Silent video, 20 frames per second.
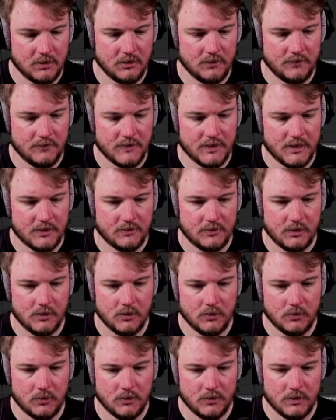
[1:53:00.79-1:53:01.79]
if I
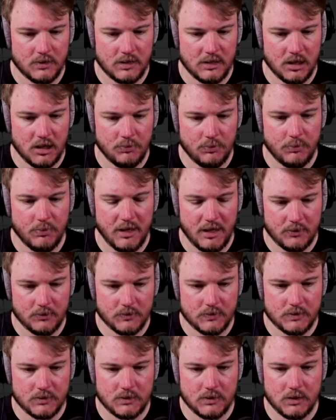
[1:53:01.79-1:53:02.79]
lower the up
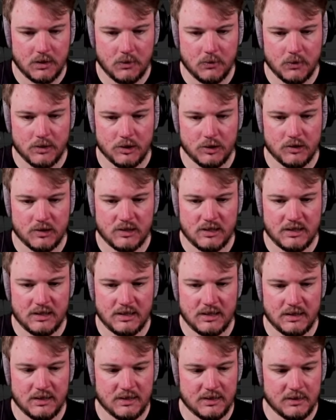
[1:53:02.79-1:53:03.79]
bounds, we should
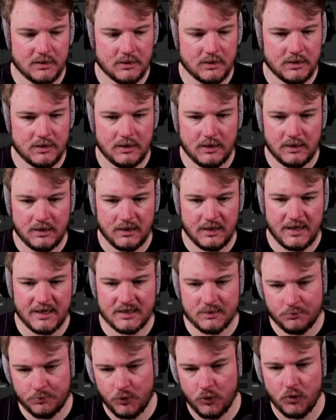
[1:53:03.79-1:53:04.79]
see less